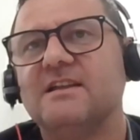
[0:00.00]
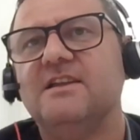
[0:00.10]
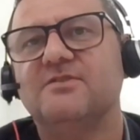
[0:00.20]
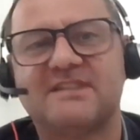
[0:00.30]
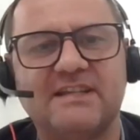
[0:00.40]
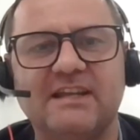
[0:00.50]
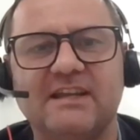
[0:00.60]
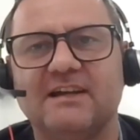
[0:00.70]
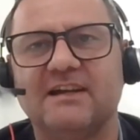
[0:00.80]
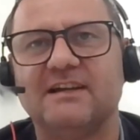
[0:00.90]
You
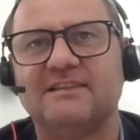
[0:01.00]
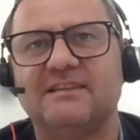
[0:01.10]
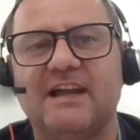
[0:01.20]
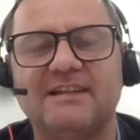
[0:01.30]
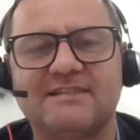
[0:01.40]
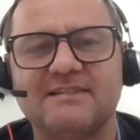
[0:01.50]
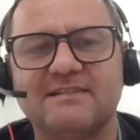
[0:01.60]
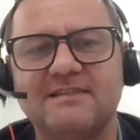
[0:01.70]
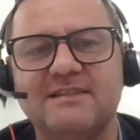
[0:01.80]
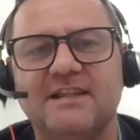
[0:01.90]
see, that's
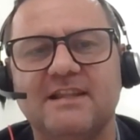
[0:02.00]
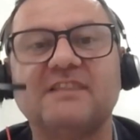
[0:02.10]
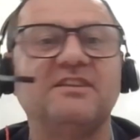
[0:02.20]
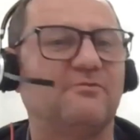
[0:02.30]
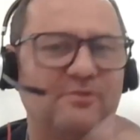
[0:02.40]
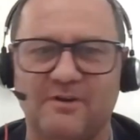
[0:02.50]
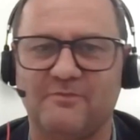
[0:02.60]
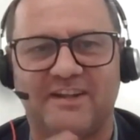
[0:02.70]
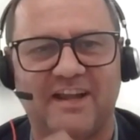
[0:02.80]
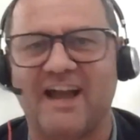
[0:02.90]
nothing wrong
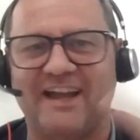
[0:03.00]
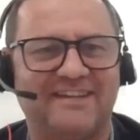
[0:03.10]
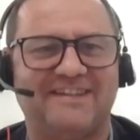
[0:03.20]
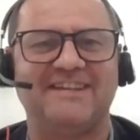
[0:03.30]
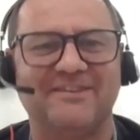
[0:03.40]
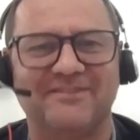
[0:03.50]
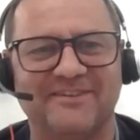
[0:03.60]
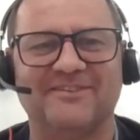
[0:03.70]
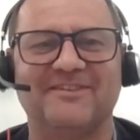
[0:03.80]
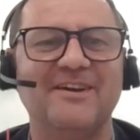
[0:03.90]
with IT
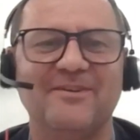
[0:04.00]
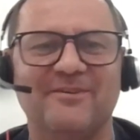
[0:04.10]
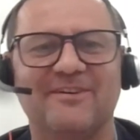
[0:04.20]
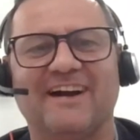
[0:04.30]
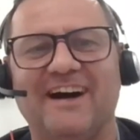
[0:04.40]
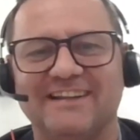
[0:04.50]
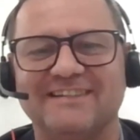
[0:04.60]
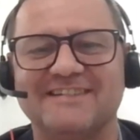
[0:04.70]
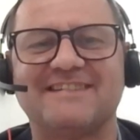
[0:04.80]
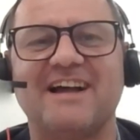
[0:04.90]
or
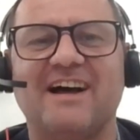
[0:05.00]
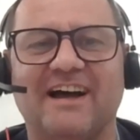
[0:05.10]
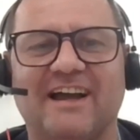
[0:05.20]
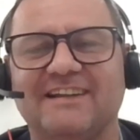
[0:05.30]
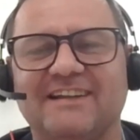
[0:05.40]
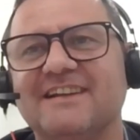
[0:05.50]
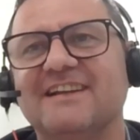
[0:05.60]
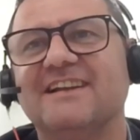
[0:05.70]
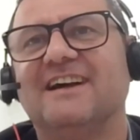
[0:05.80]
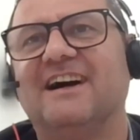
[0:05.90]
other side,
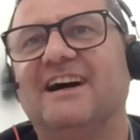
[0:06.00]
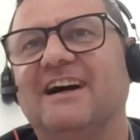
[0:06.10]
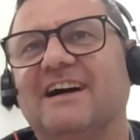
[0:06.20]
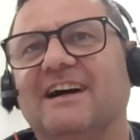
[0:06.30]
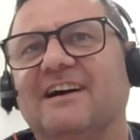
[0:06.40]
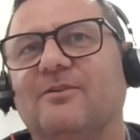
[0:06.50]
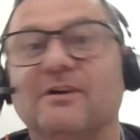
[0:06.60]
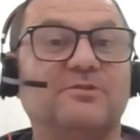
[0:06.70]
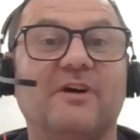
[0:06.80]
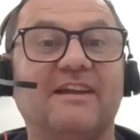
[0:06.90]

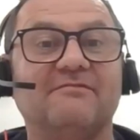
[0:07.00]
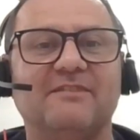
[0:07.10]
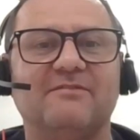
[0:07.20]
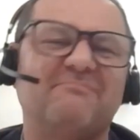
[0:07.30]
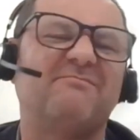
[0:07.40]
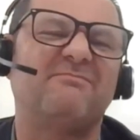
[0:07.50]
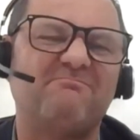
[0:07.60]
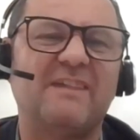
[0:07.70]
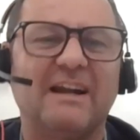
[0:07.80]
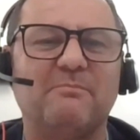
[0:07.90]
although I have never
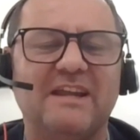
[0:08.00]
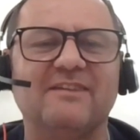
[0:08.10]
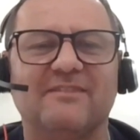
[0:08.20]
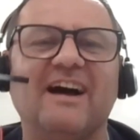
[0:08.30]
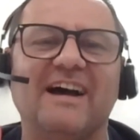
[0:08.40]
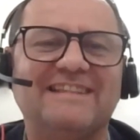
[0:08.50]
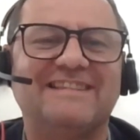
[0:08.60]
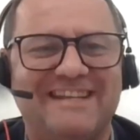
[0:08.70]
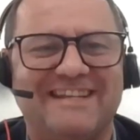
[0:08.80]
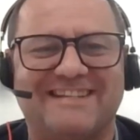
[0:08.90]
really been on
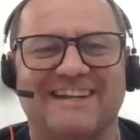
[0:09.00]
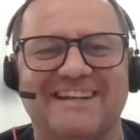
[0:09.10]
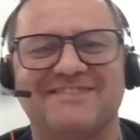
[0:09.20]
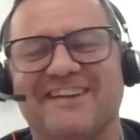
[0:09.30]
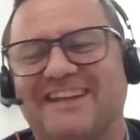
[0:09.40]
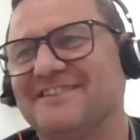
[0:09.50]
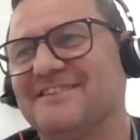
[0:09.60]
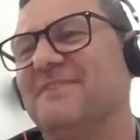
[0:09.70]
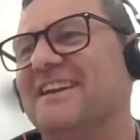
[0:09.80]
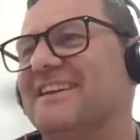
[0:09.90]
IT side, so I
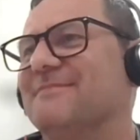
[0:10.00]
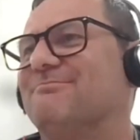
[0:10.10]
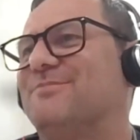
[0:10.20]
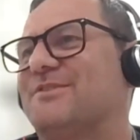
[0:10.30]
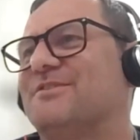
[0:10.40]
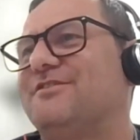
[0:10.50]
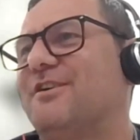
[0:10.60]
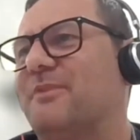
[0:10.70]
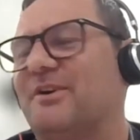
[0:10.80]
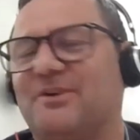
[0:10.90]
cannot make a
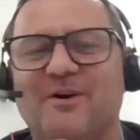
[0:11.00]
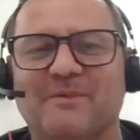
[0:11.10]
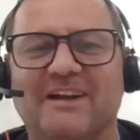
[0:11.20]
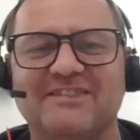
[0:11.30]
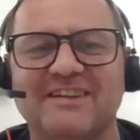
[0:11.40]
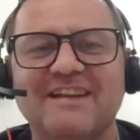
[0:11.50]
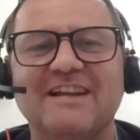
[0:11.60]
proper comment.